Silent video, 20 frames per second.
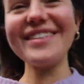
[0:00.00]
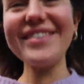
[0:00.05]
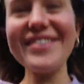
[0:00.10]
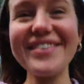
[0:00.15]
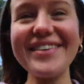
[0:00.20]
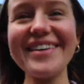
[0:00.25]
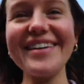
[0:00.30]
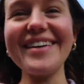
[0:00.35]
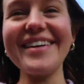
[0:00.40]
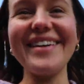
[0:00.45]
do
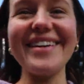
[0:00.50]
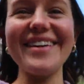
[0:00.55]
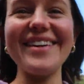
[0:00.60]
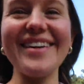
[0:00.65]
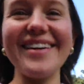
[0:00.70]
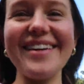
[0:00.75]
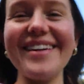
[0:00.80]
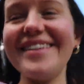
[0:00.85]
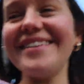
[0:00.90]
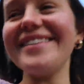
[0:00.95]

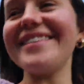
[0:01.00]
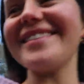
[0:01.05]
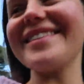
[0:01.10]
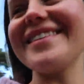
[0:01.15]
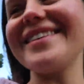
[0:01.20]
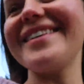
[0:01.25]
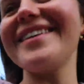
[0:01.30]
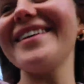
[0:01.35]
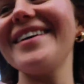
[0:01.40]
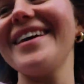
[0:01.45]
it.
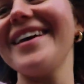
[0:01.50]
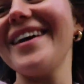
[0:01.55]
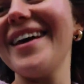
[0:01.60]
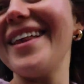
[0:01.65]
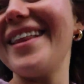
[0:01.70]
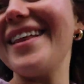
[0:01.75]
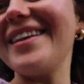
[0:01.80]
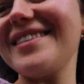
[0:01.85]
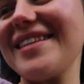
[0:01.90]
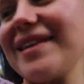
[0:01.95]

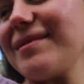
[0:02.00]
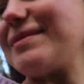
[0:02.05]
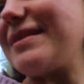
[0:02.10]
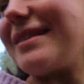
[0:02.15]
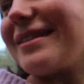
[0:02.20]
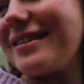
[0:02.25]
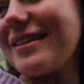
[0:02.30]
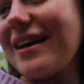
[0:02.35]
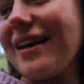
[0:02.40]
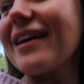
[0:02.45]
There's heaps
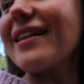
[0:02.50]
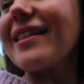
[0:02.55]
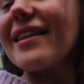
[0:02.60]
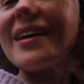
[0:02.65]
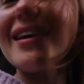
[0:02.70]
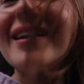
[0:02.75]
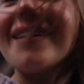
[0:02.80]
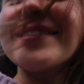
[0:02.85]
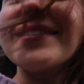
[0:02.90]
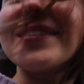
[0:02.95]
of
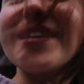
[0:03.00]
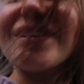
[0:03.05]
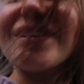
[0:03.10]
ducklings,